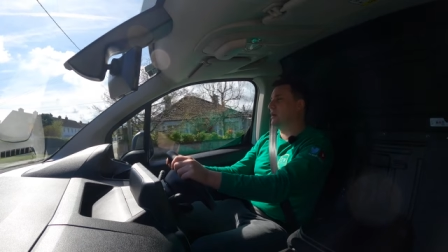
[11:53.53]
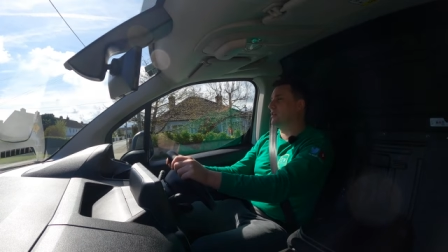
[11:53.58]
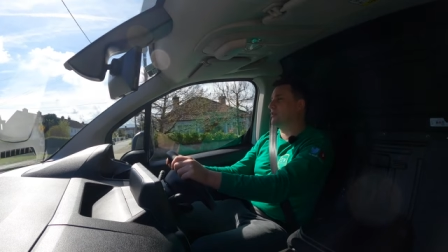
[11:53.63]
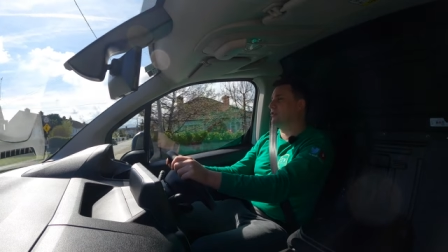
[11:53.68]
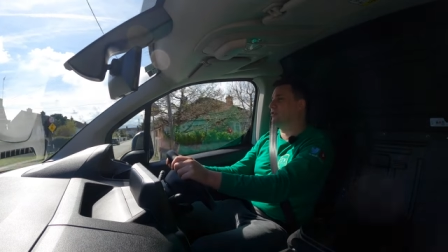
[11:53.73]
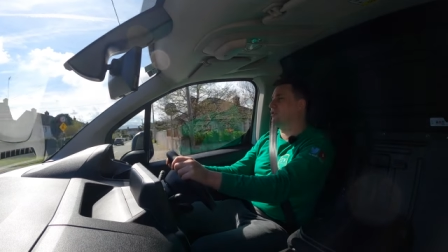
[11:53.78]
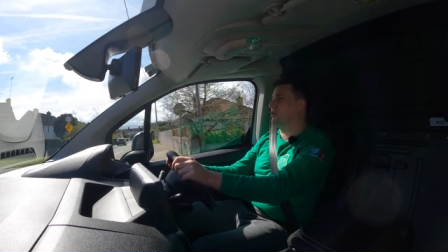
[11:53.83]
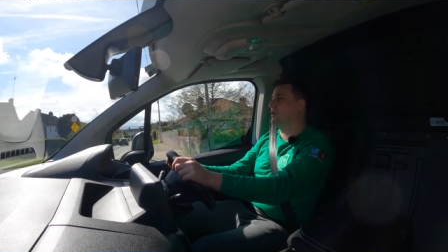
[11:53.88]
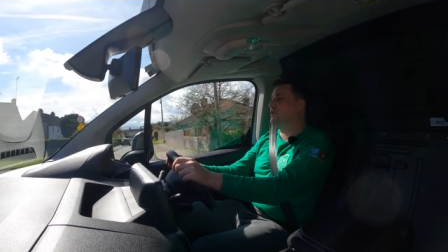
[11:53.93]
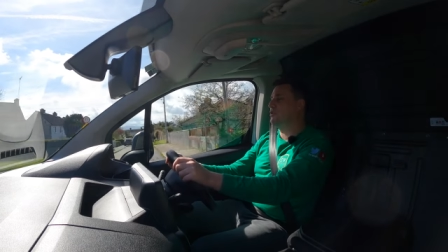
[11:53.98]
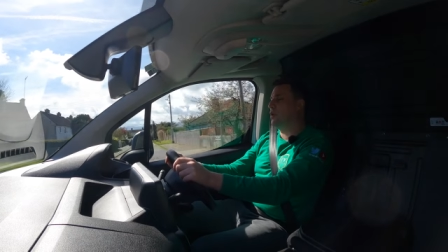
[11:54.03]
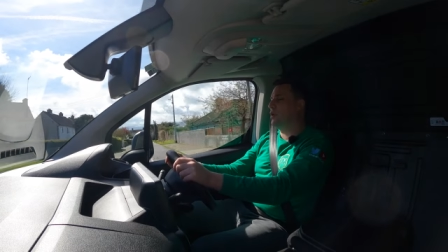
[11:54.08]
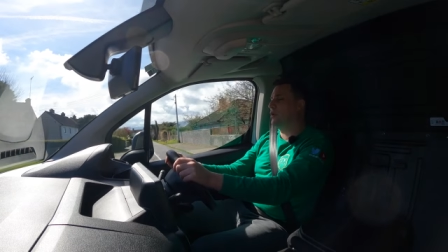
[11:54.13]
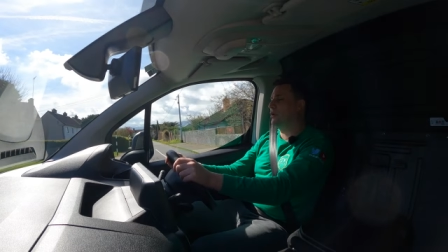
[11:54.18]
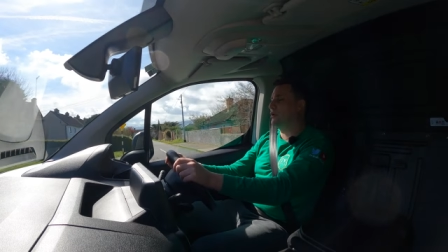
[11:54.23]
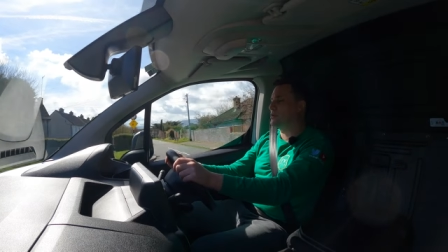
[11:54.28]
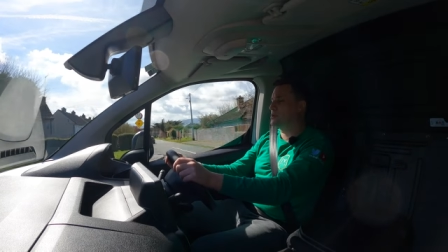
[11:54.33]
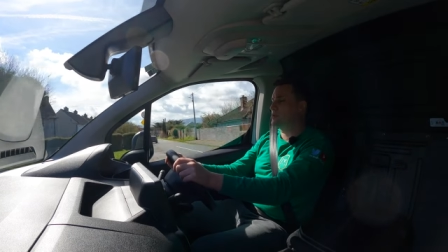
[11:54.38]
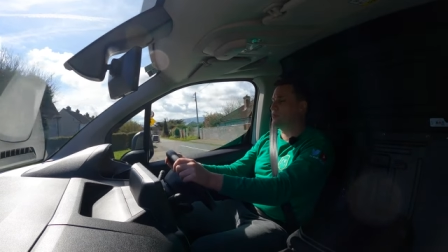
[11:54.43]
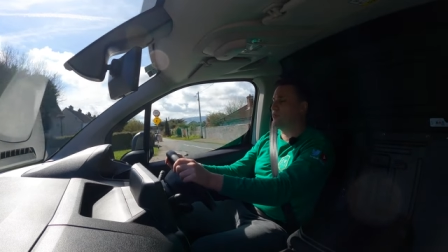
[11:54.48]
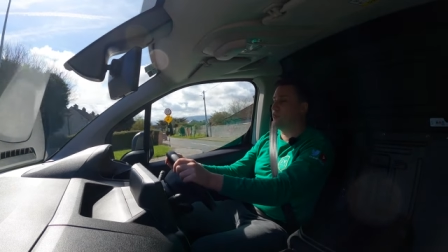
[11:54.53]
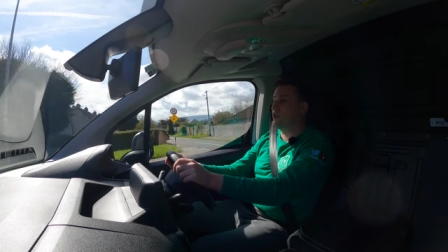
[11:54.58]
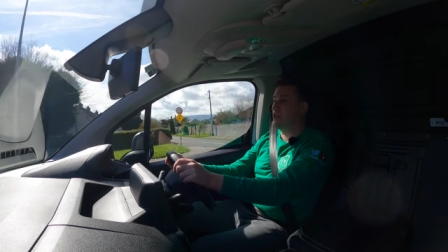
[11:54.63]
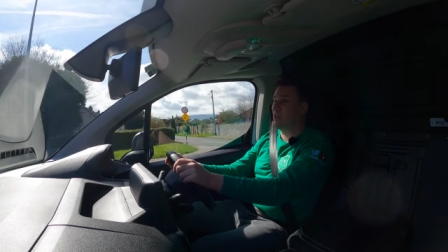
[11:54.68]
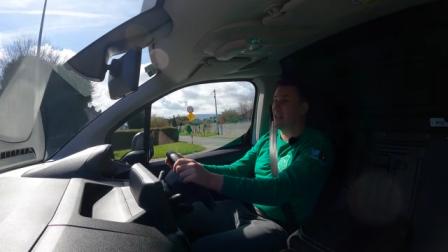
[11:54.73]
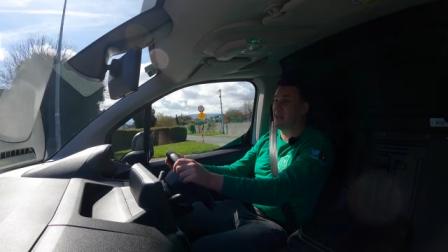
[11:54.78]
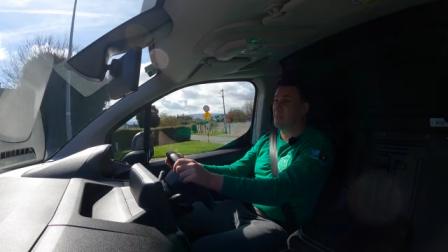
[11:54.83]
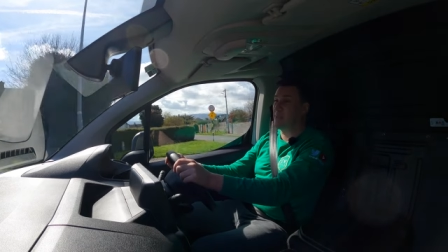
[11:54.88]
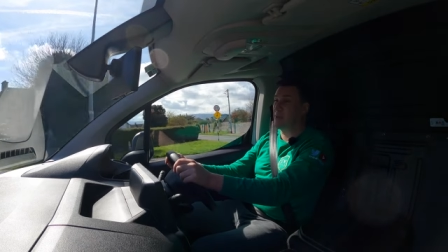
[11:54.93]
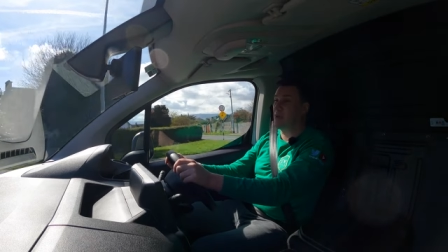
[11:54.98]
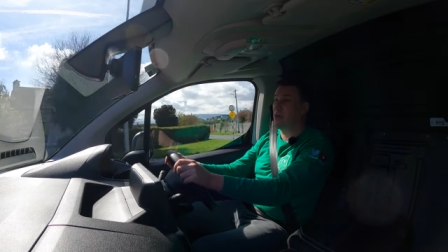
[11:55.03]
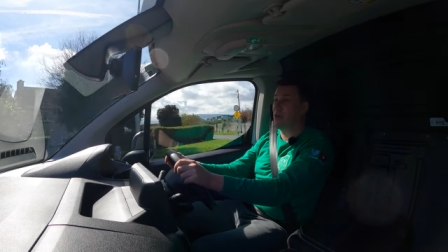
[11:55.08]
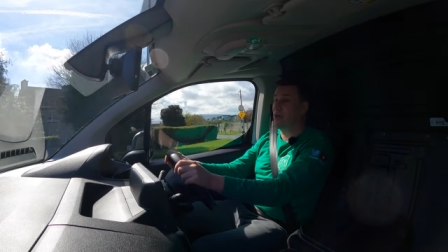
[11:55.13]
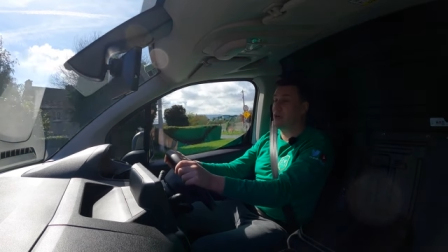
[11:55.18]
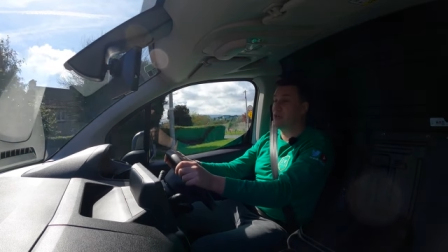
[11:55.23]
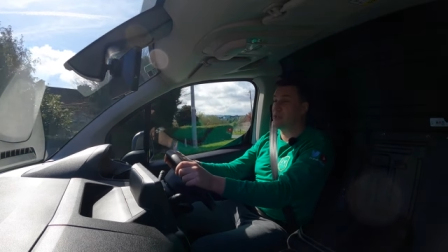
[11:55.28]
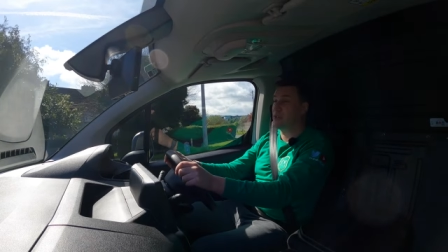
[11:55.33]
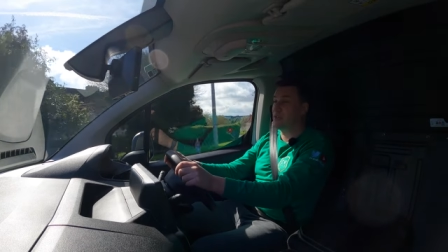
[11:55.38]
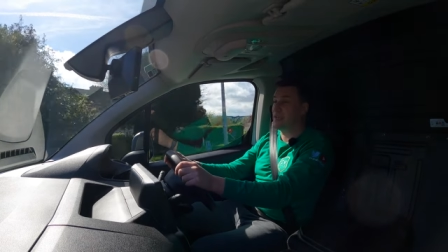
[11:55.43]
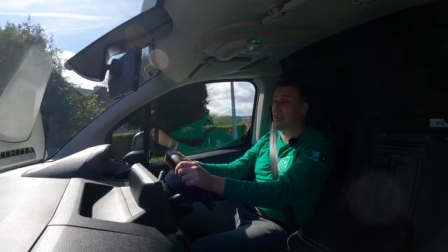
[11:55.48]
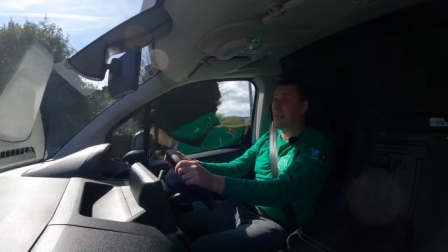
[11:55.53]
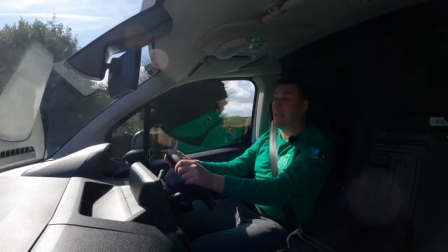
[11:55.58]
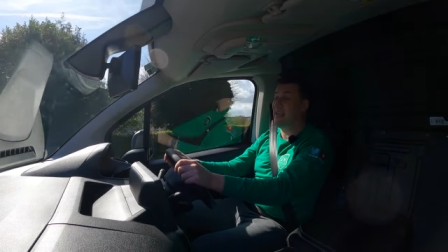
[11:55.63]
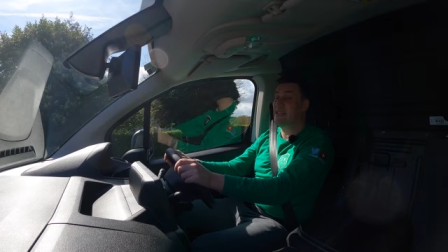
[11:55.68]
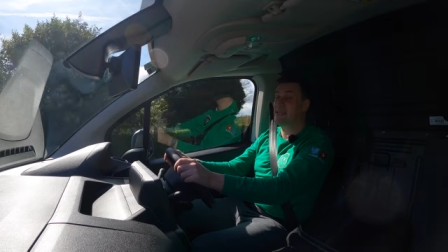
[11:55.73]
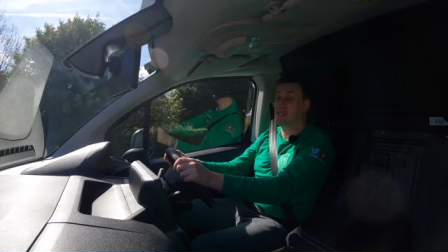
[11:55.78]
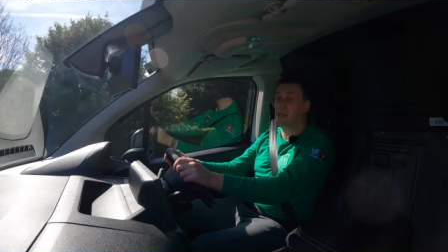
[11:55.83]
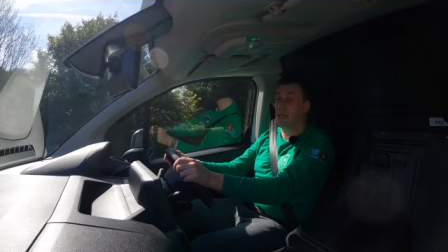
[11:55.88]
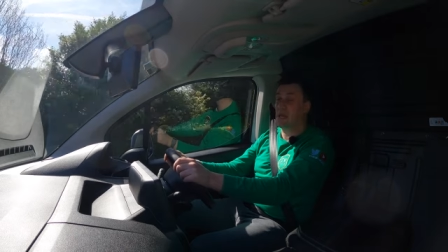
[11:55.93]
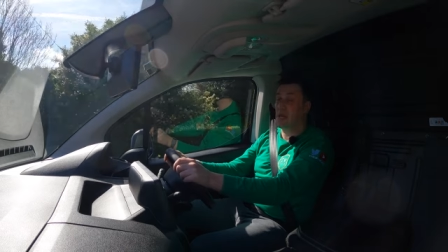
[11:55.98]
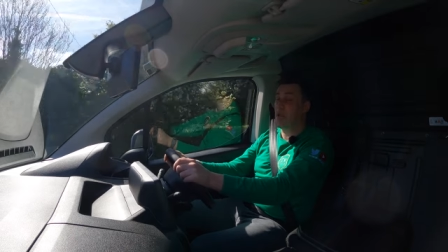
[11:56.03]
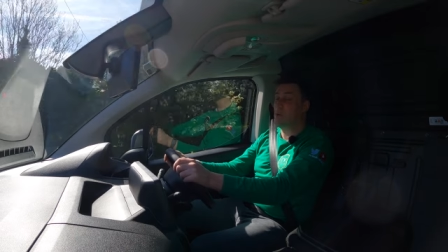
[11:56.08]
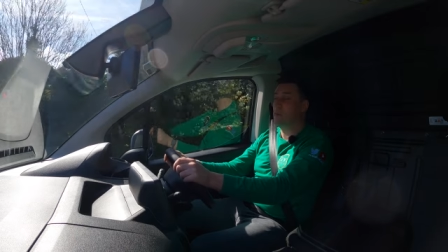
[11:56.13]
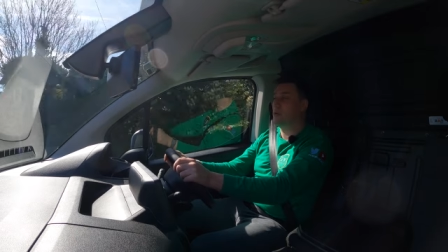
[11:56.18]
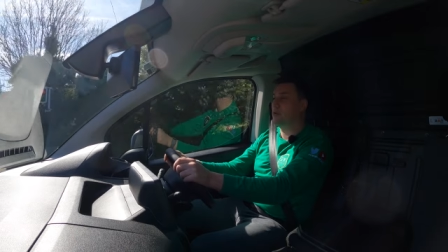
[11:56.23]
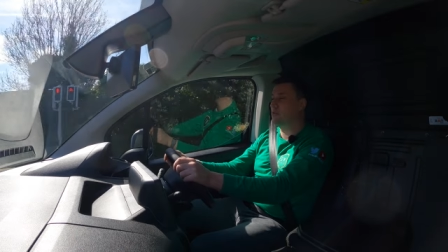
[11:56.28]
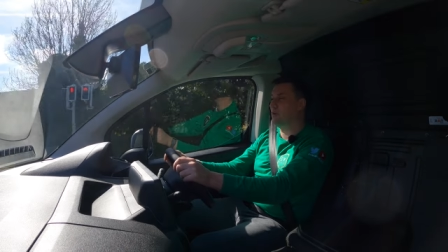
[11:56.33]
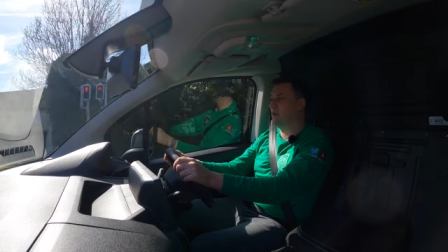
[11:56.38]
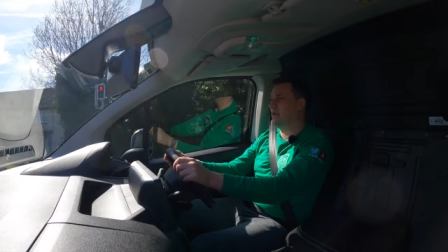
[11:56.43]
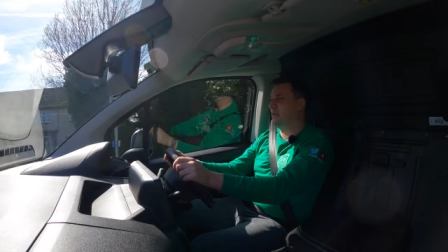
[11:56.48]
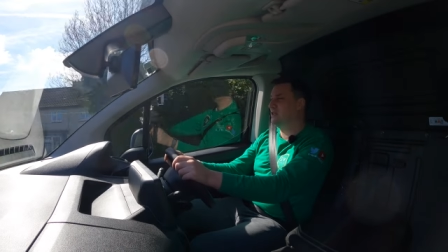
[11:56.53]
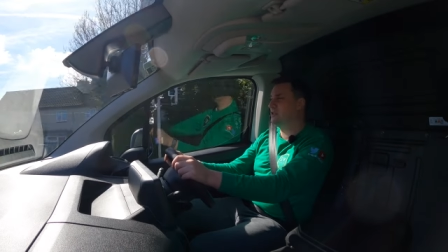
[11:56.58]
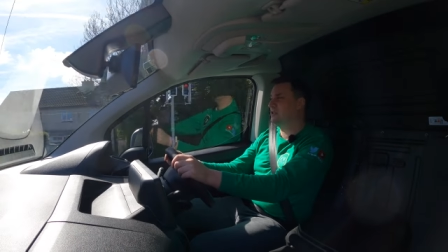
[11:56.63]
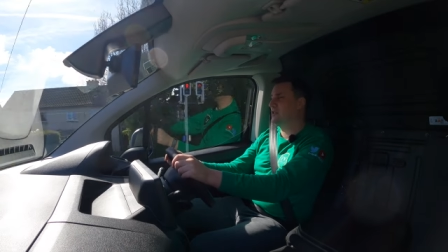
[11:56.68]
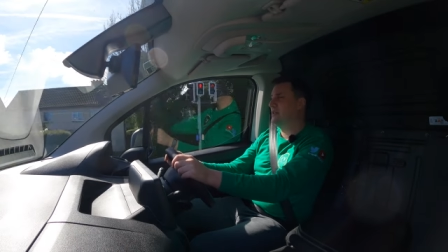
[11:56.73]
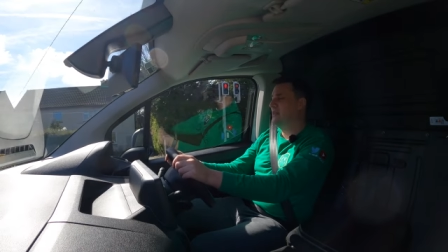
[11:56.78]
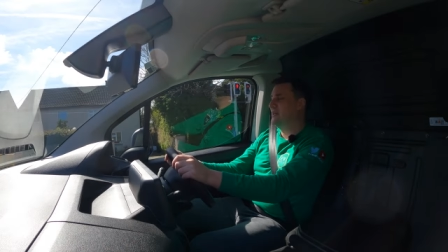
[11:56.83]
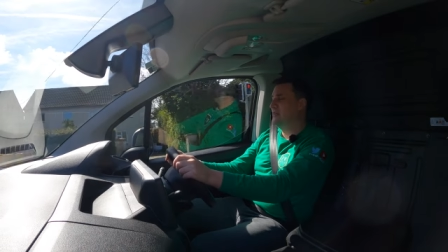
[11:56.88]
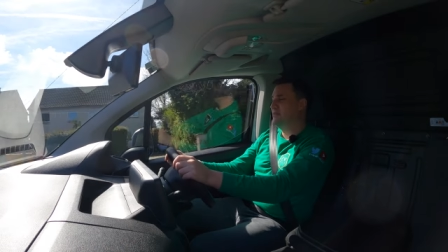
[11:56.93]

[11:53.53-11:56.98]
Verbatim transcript: a 3/4 full and about 180-kilometer range.